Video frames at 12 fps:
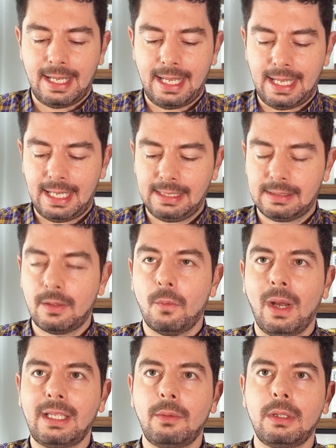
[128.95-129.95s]
And
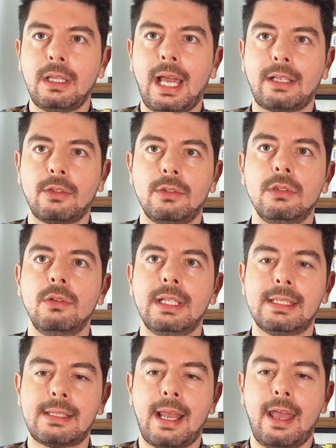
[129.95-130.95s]
what I would like to do
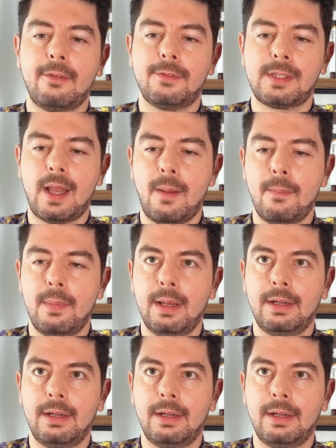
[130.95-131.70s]
is have some